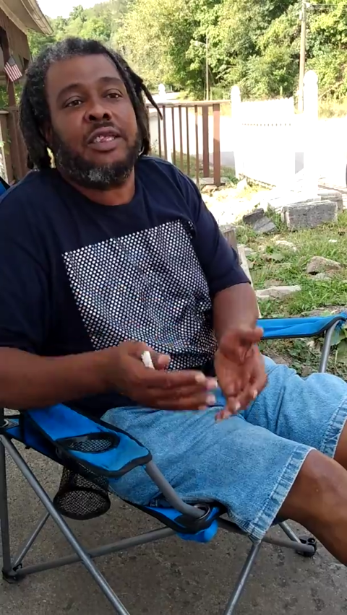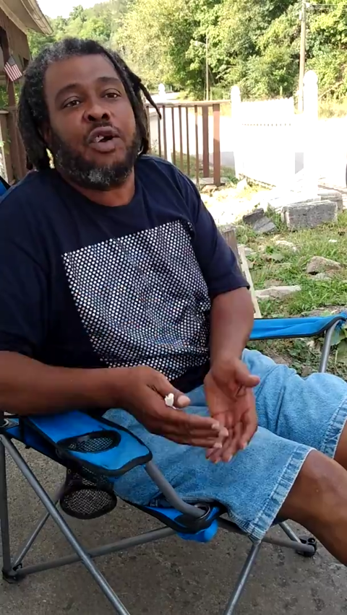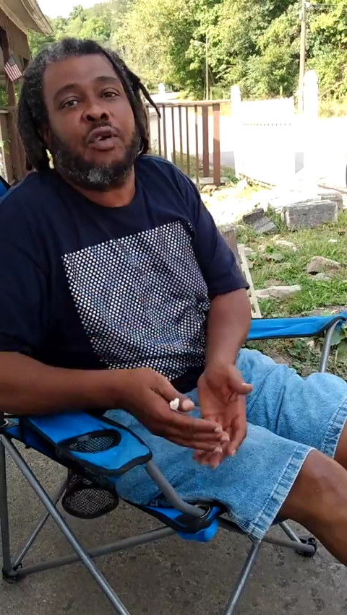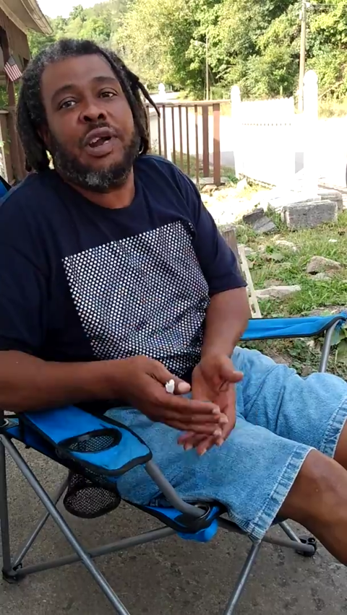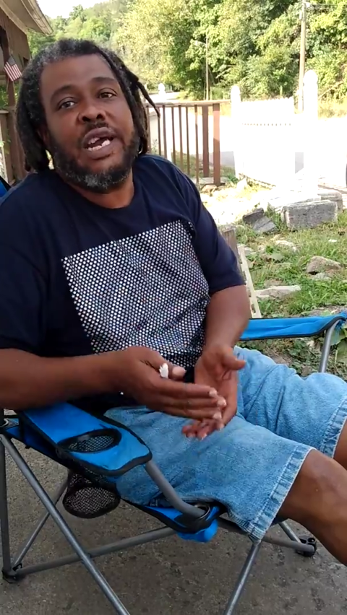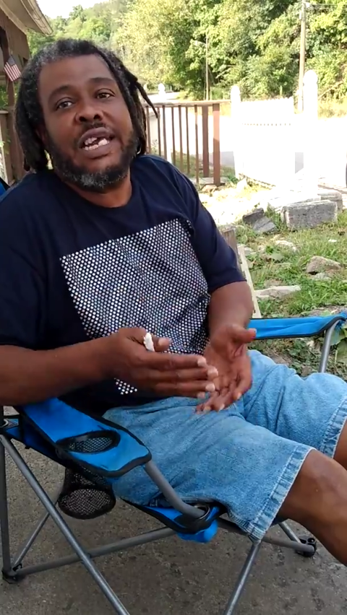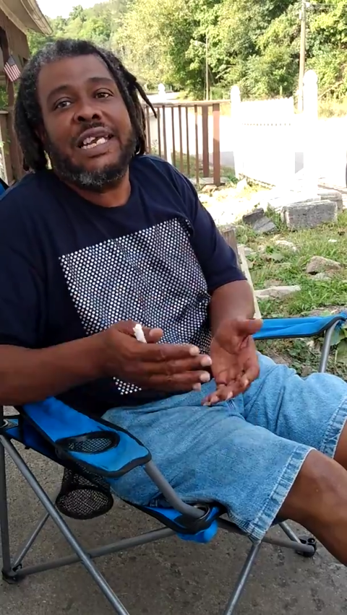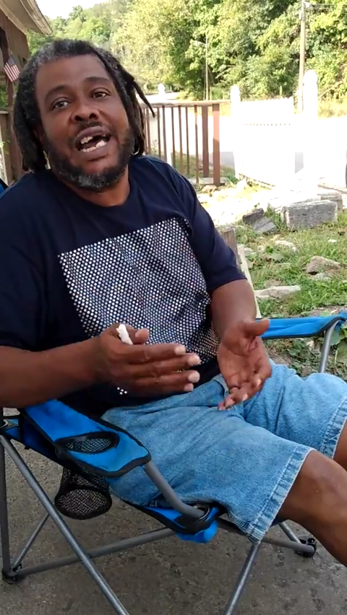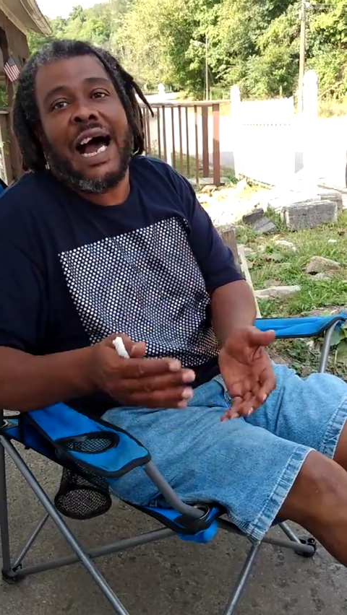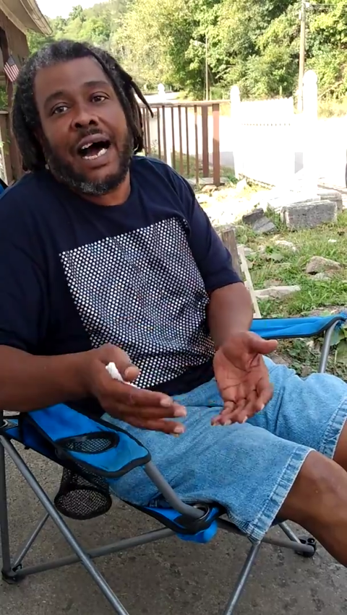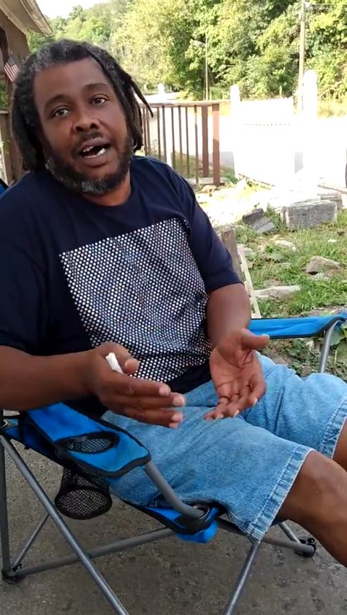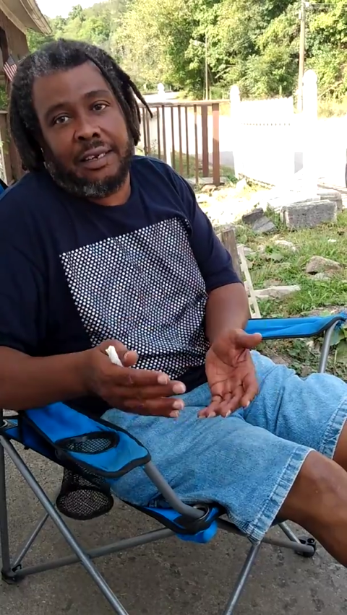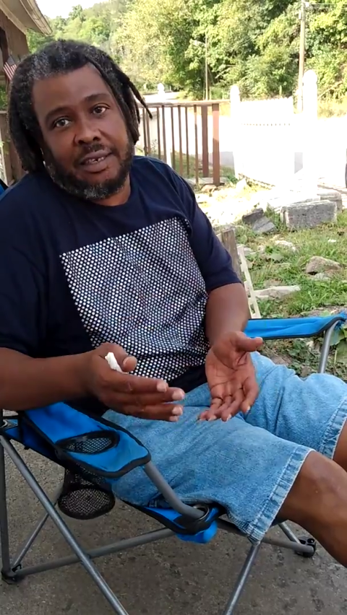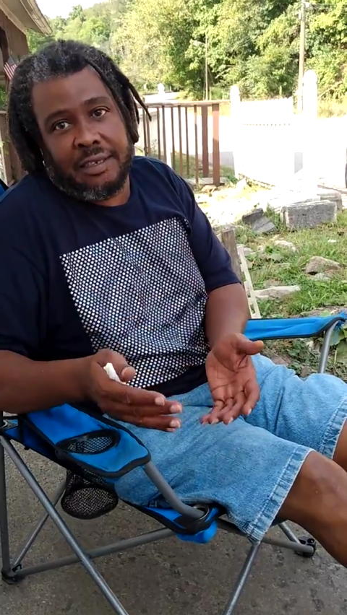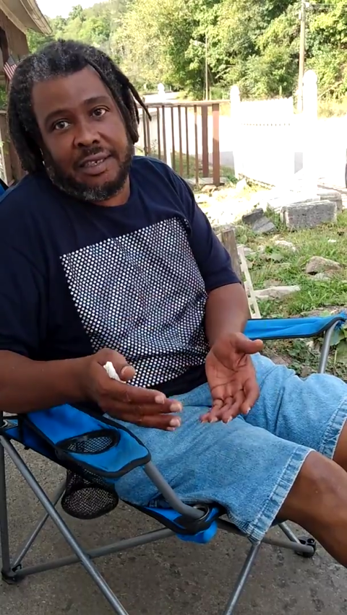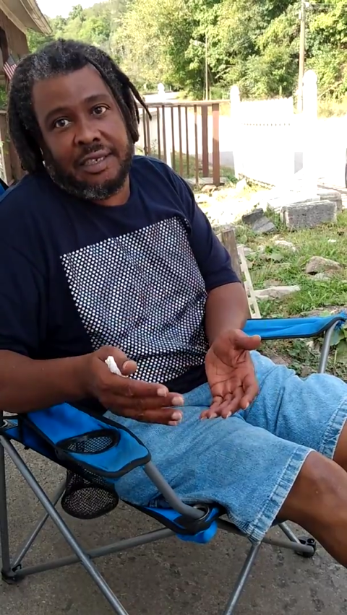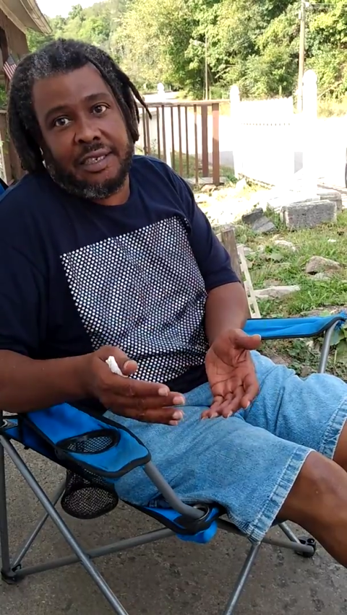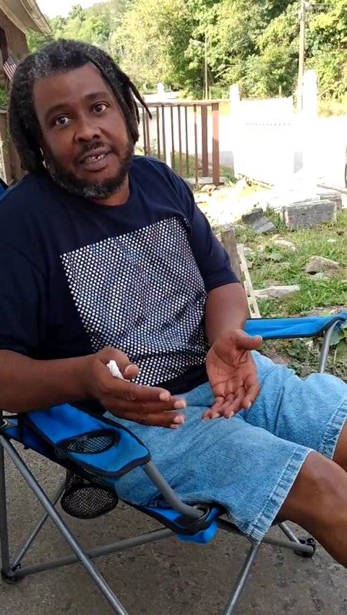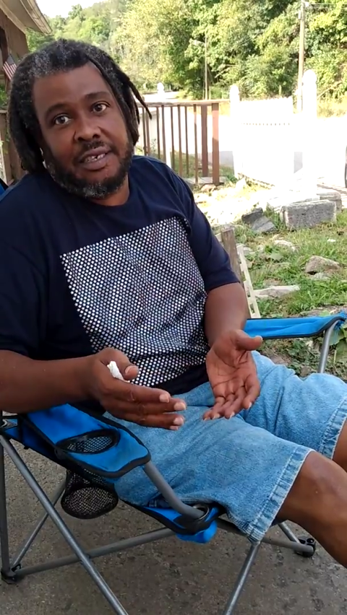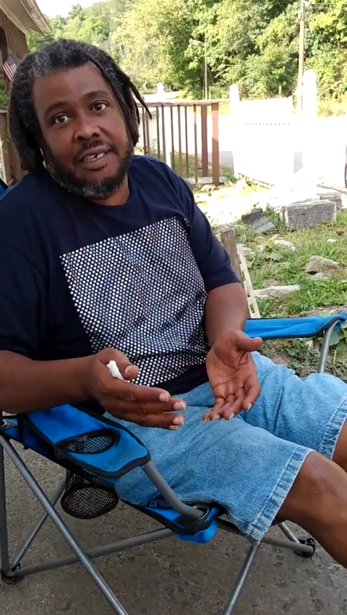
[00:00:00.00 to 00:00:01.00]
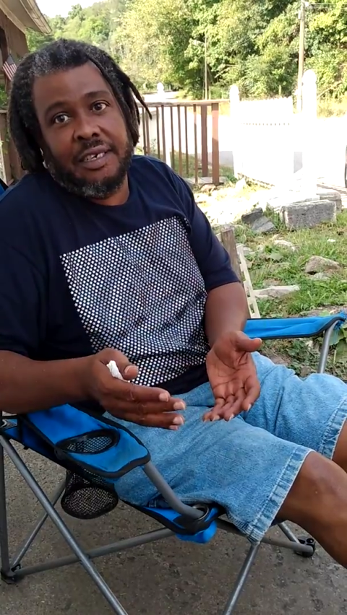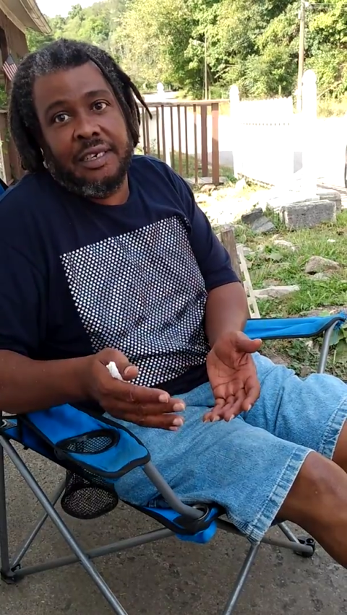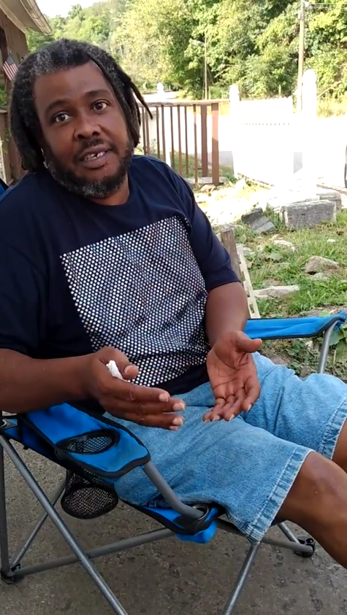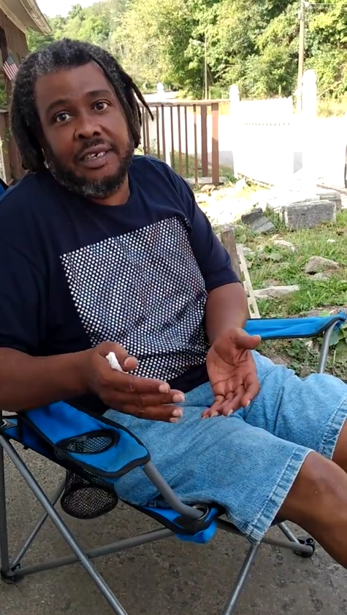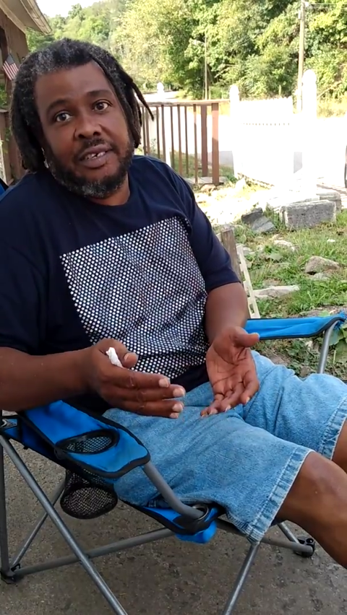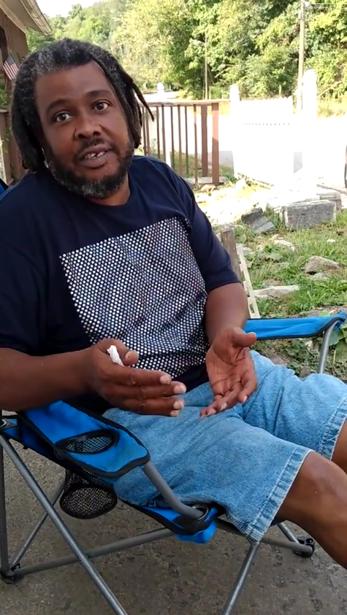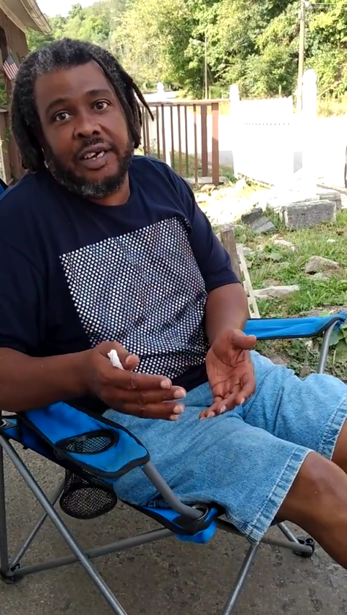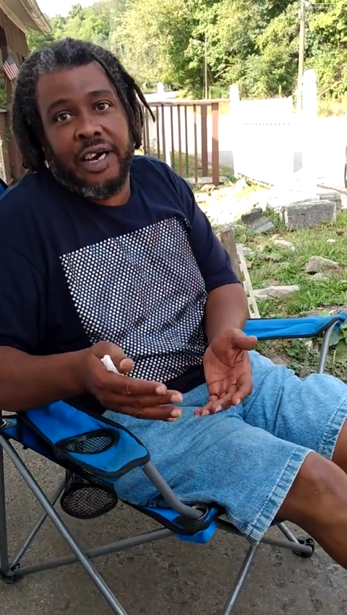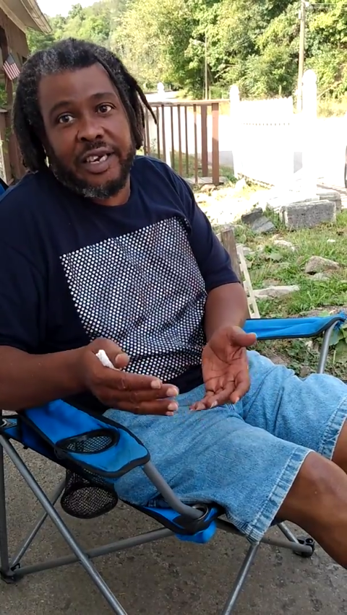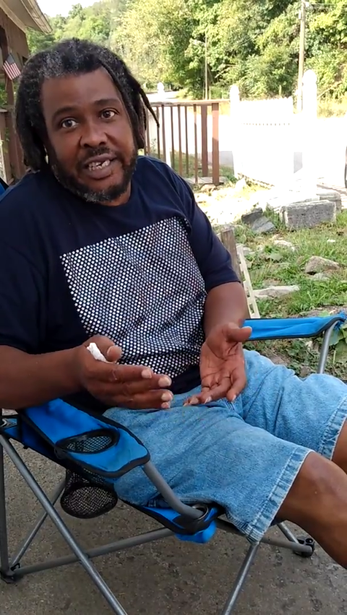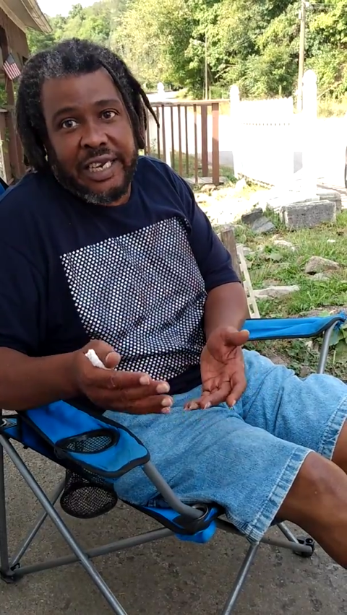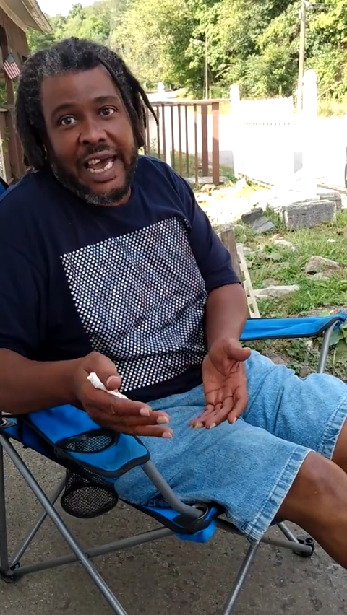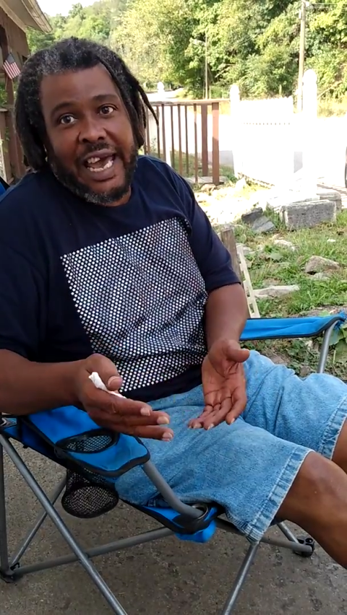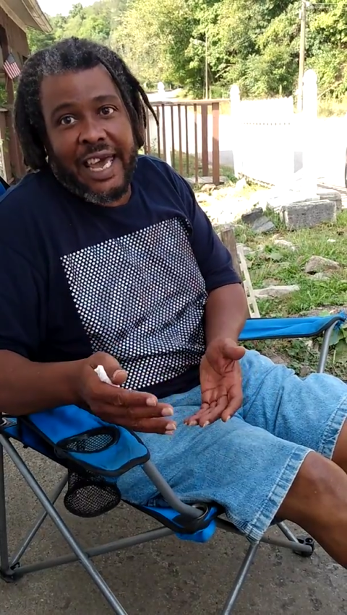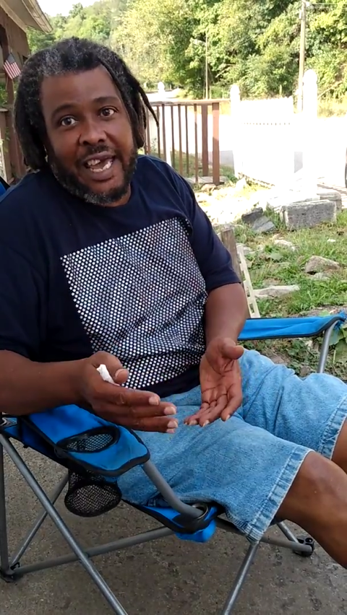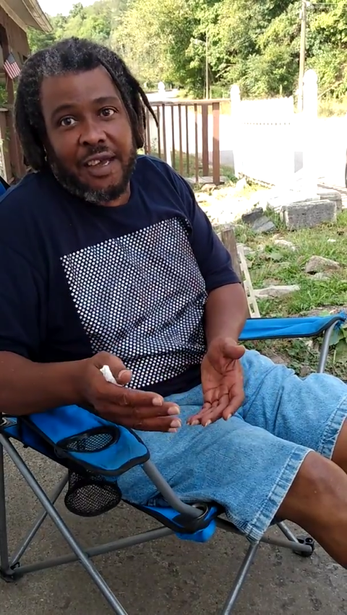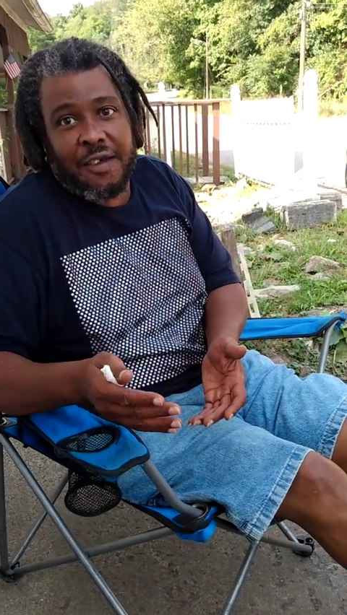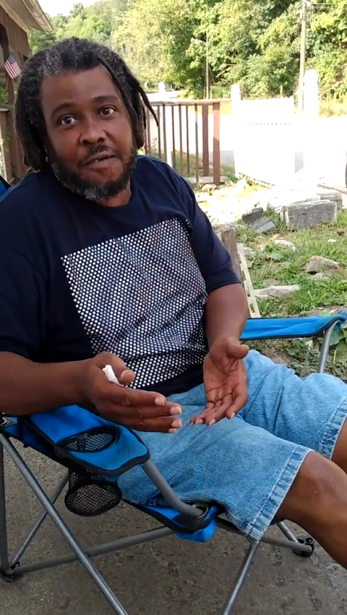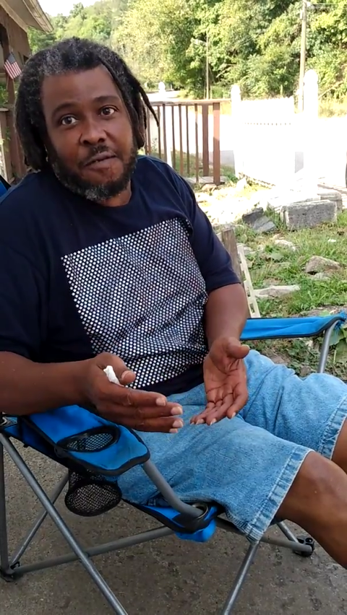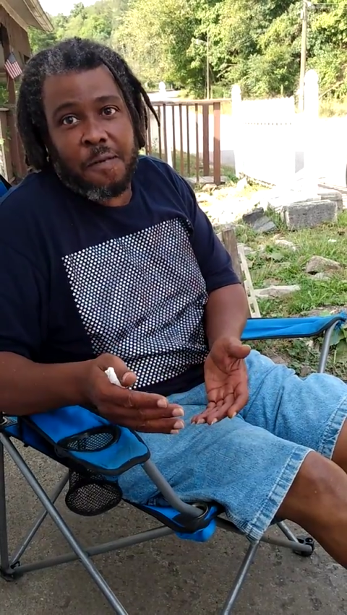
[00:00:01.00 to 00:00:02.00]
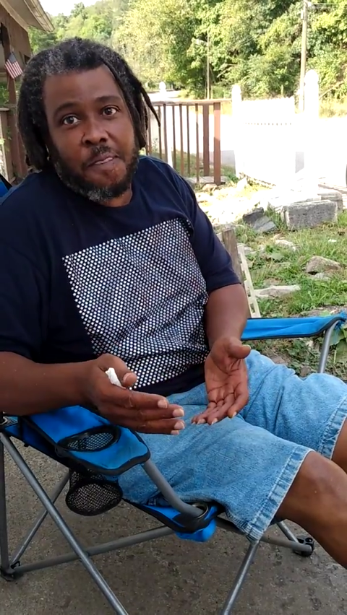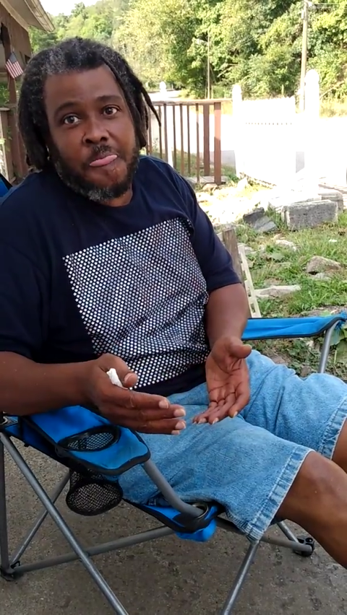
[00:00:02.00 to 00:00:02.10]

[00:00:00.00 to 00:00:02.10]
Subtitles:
$30 a day,